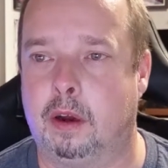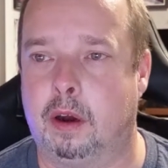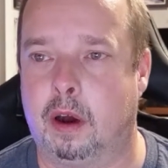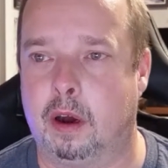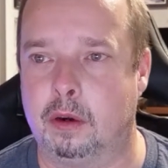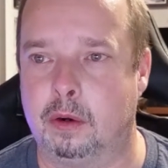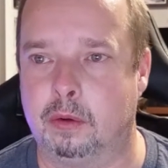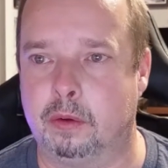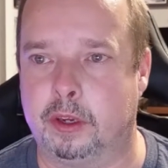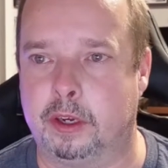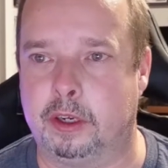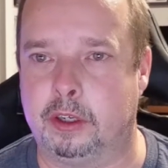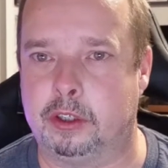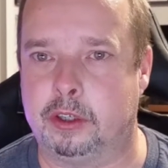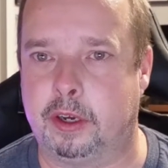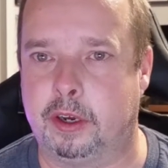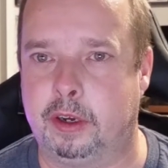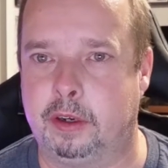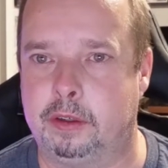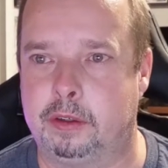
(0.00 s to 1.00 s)
auto lane
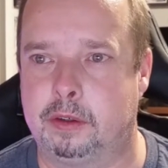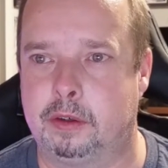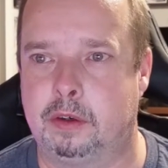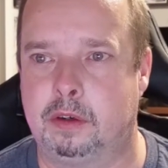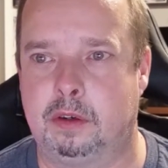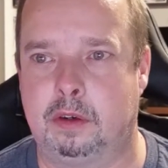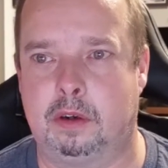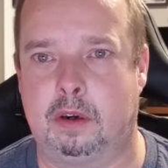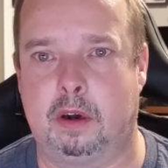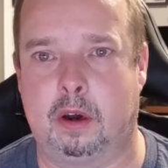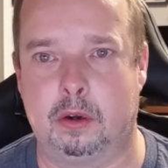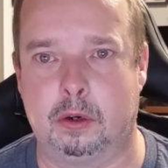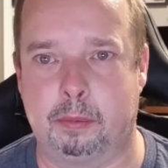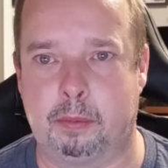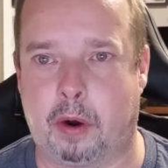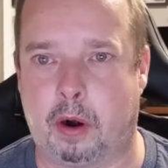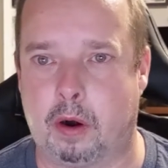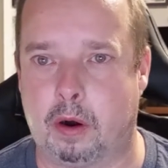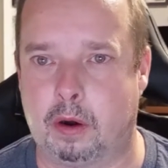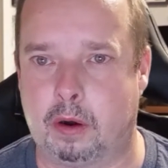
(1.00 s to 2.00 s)
change, auto
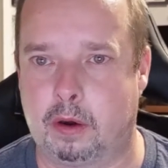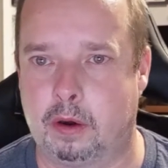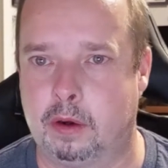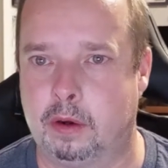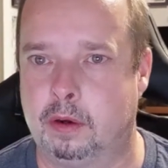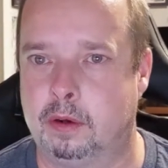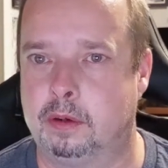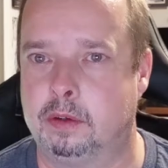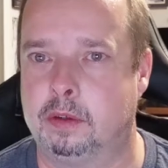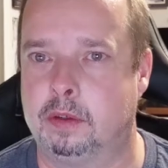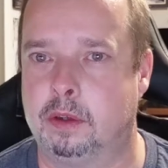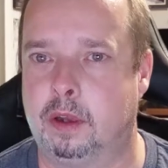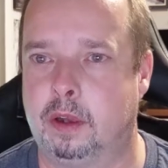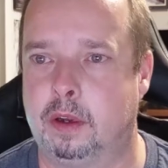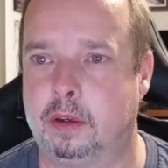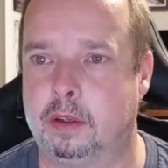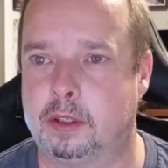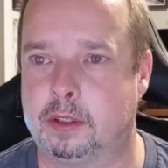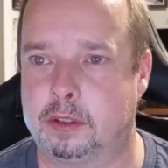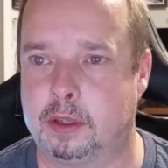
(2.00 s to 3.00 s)
park,
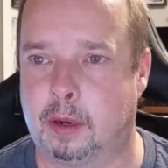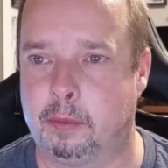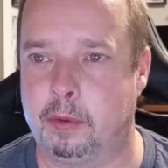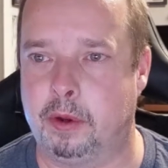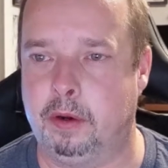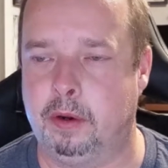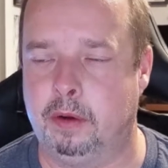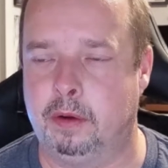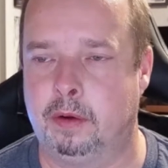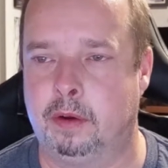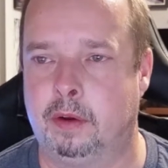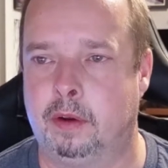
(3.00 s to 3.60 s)
summon,